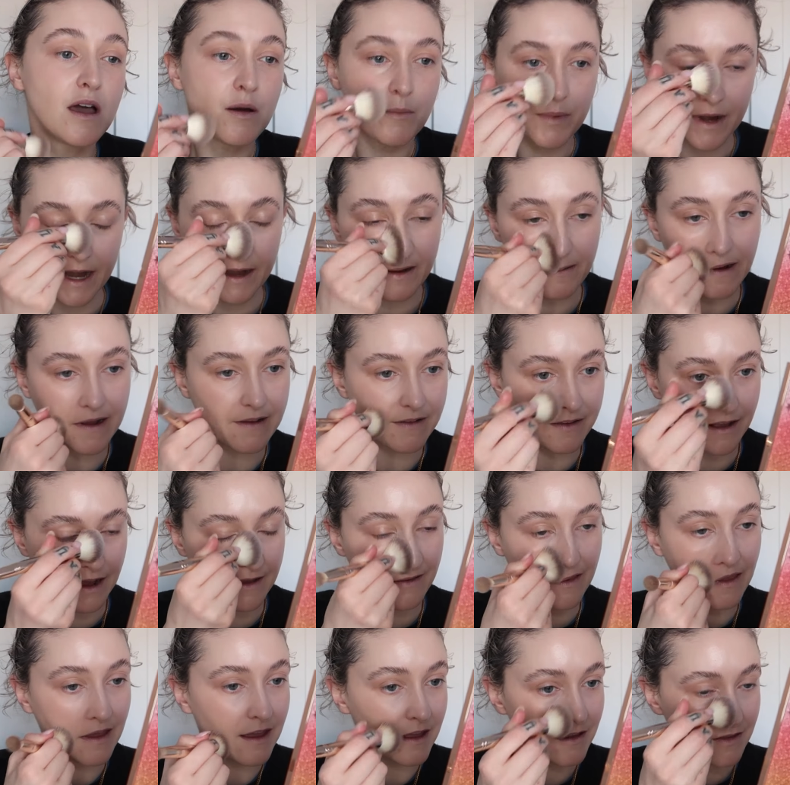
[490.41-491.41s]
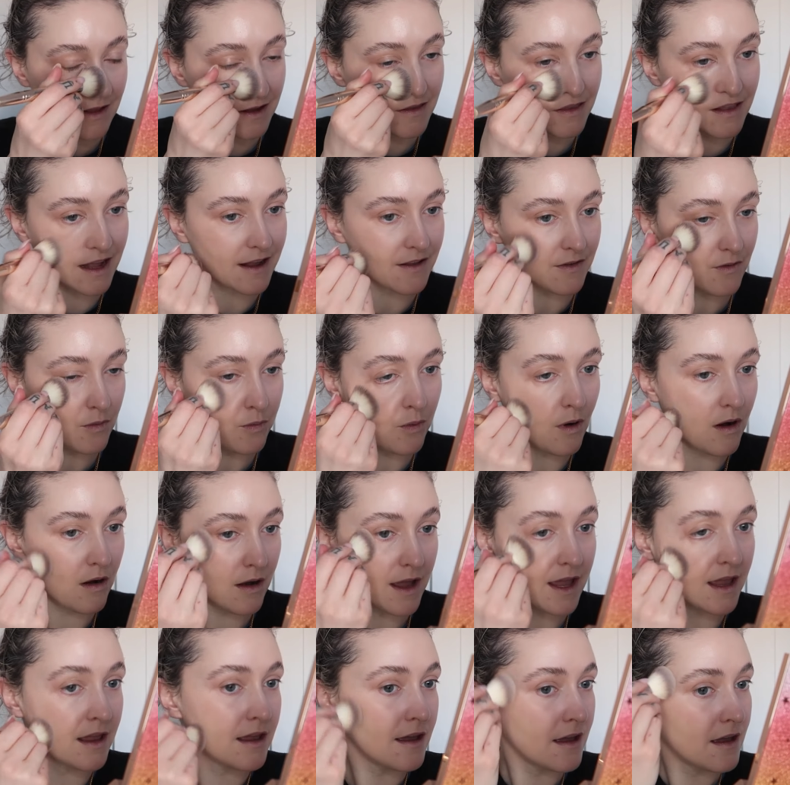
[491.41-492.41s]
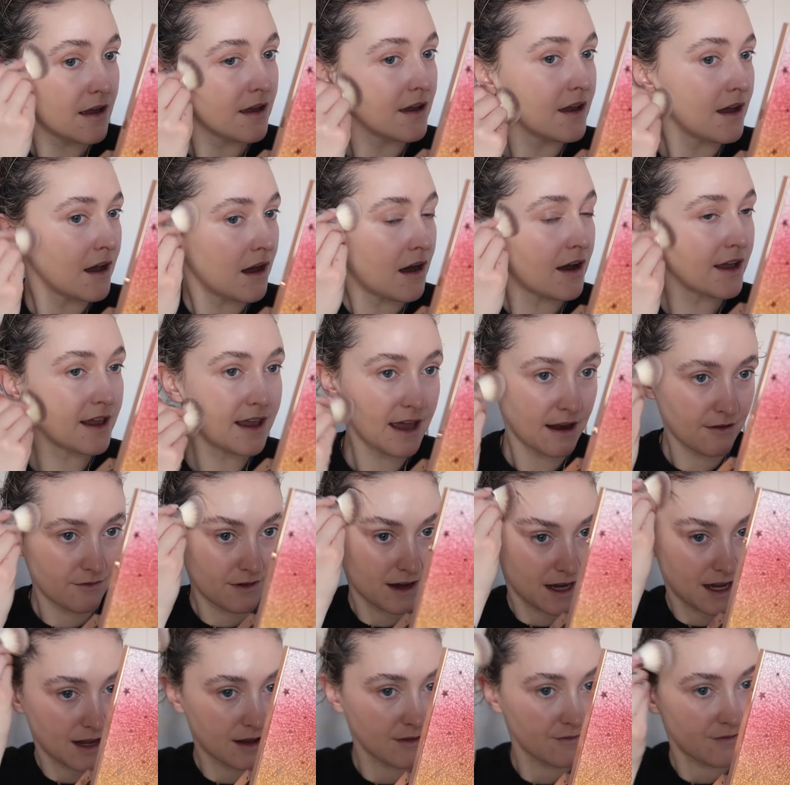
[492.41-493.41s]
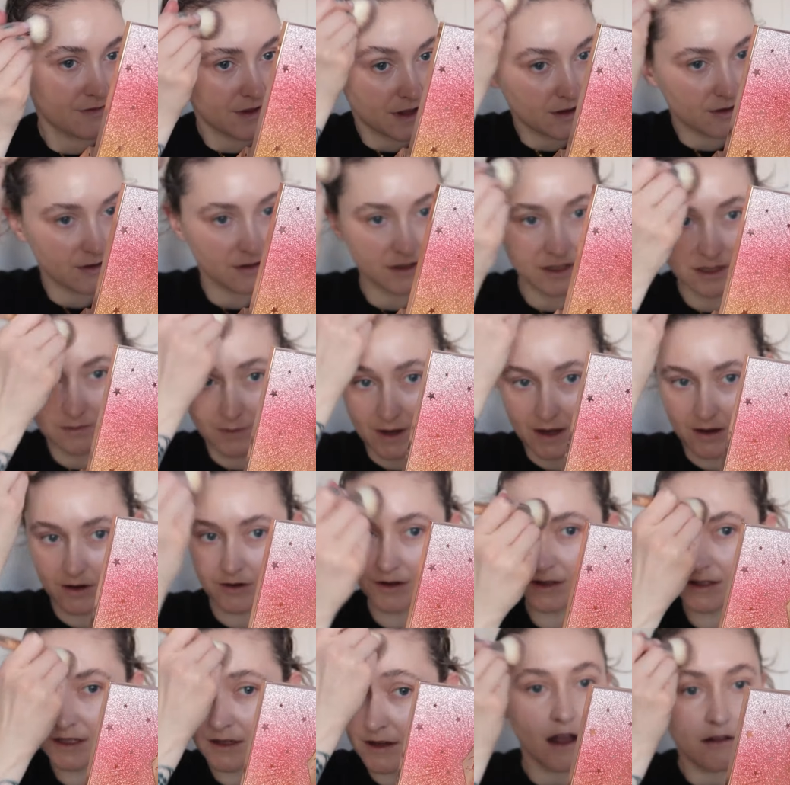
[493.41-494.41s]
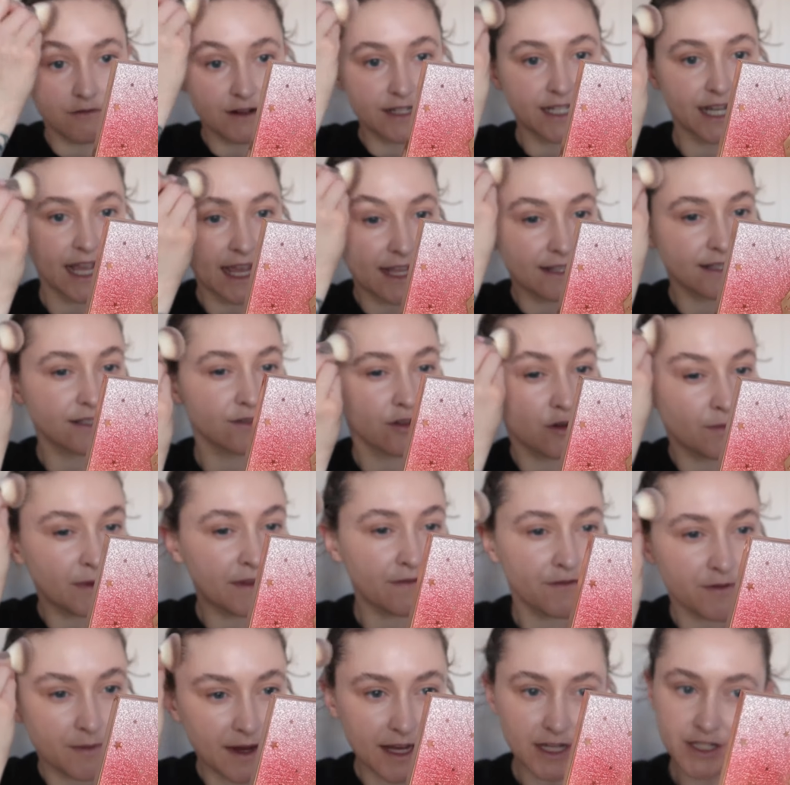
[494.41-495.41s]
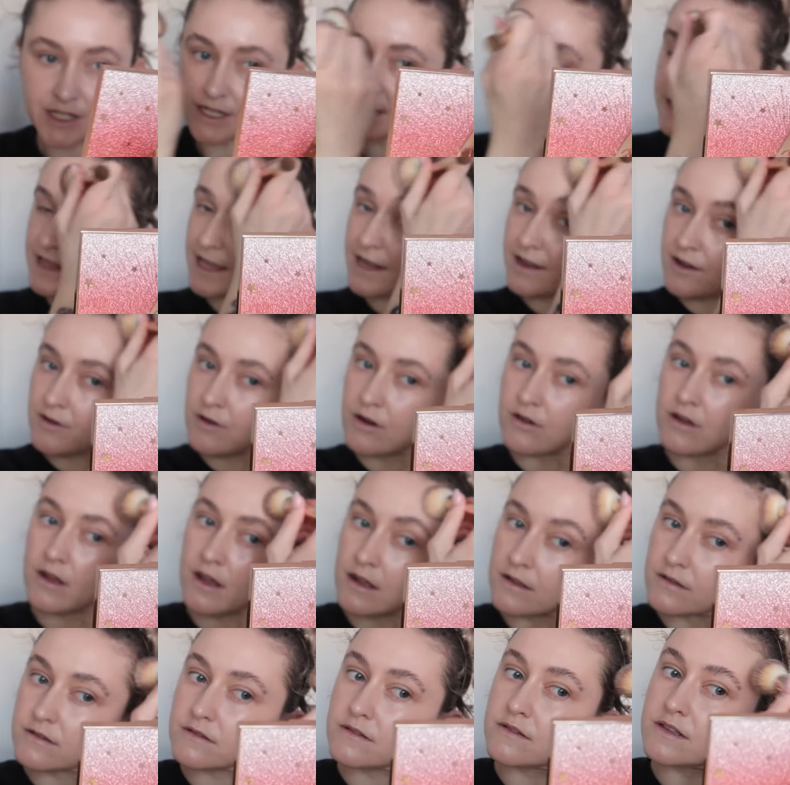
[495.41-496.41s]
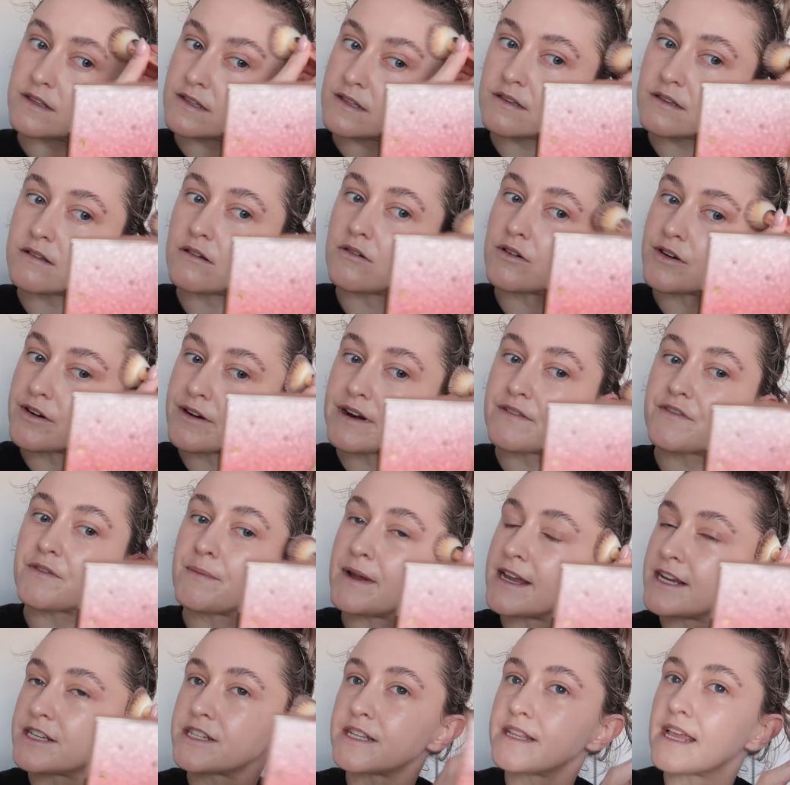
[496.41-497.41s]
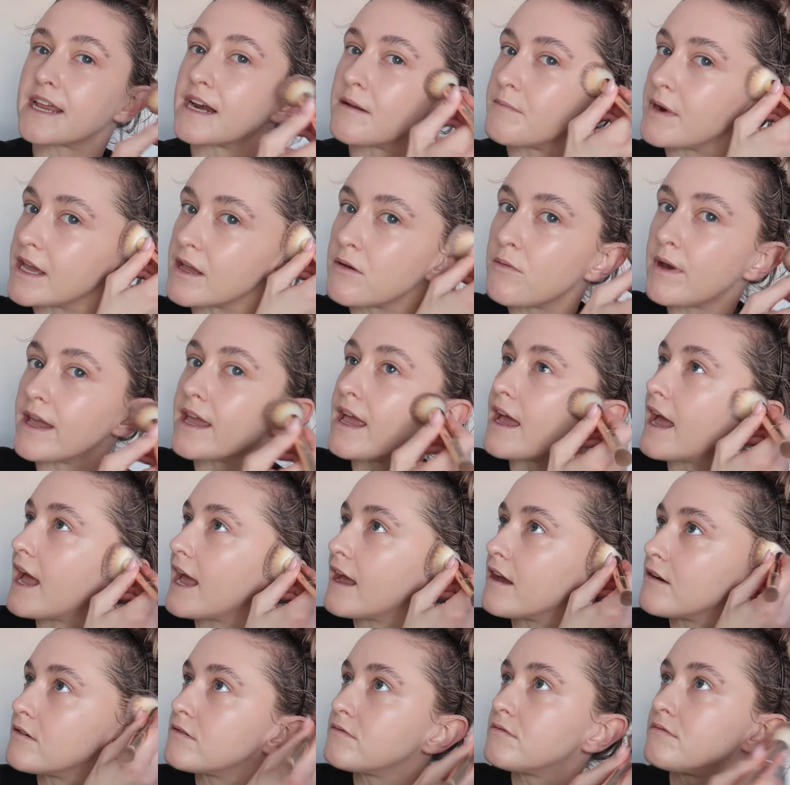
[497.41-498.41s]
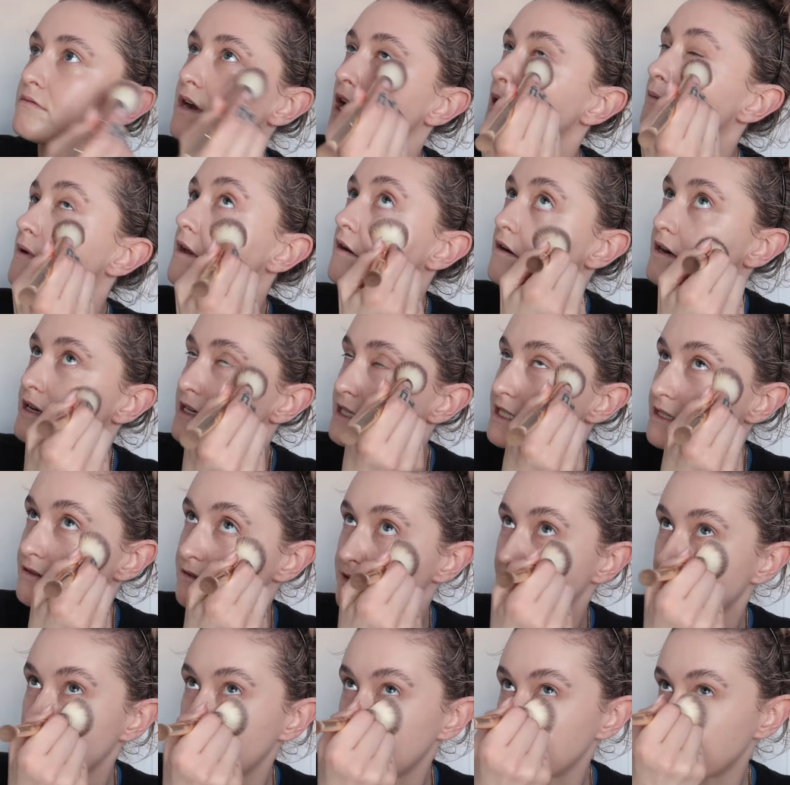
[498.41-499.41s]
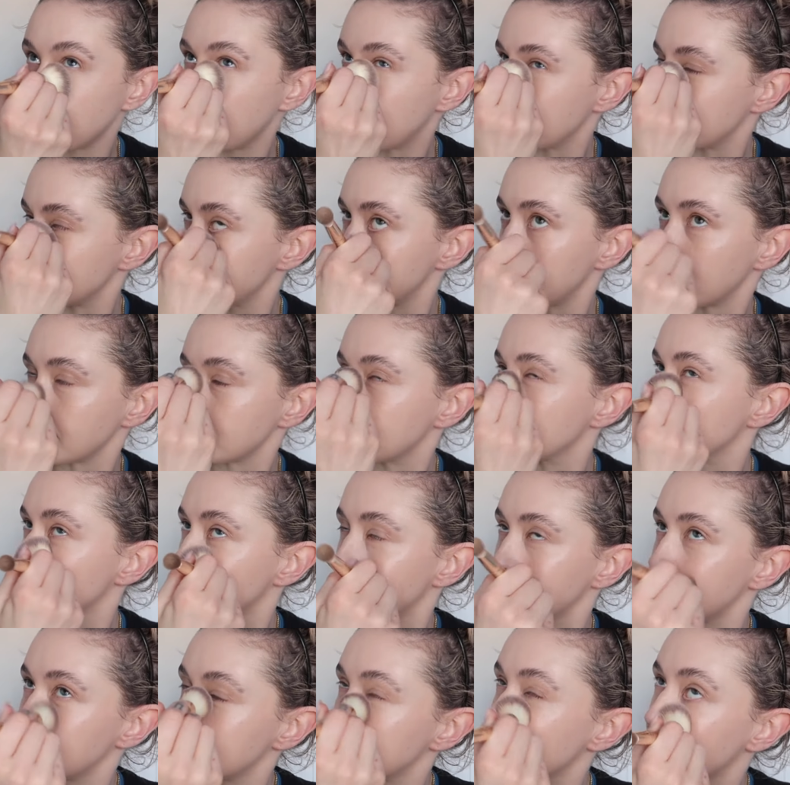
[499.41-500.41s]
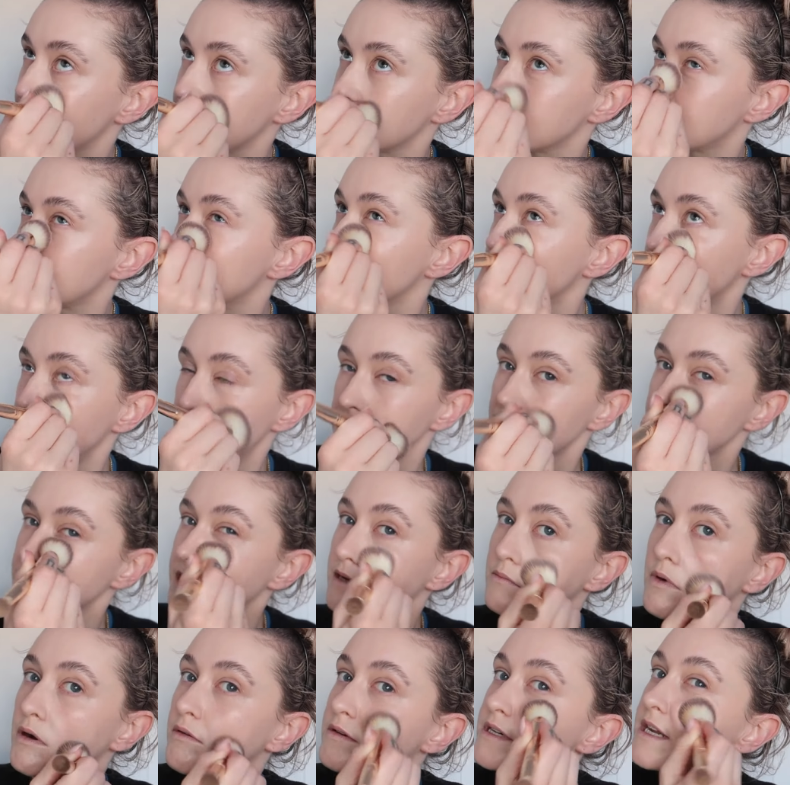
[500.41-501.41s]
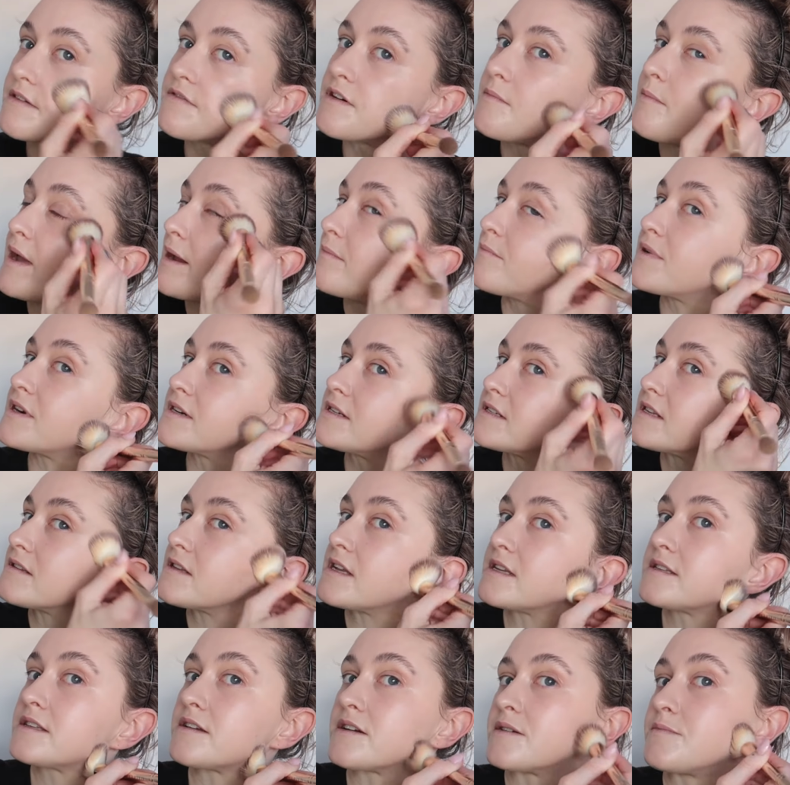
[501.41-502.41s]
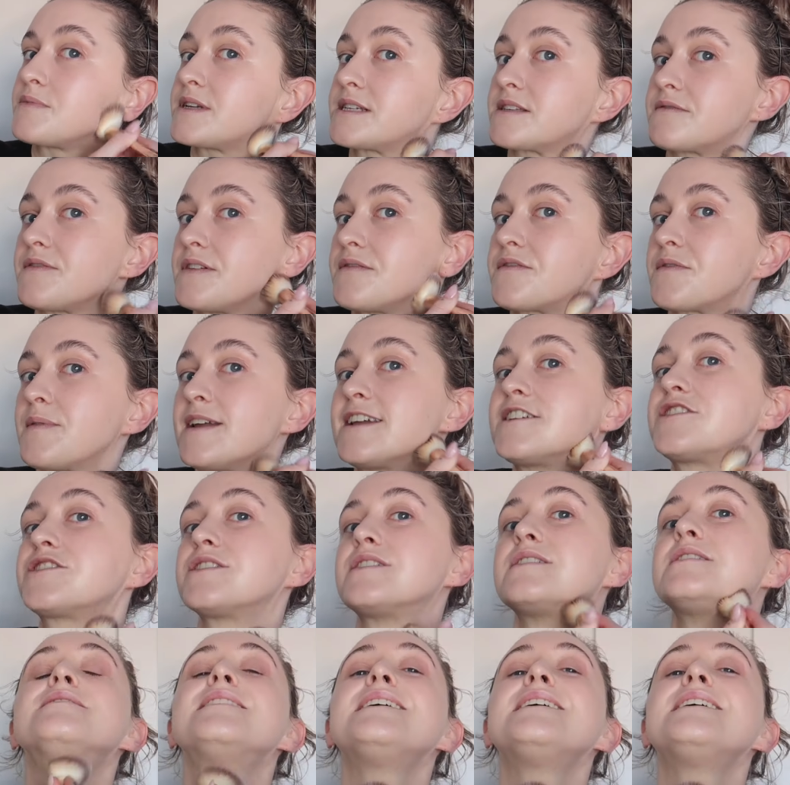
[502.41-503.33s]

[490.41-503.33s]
But anyways, I think that that's why I get really confused, because I'll retain some information and then not other information, then I'm like, wait, how are we going to do that, because that doesn't make sense, because I won't have remembered a certain piece of information.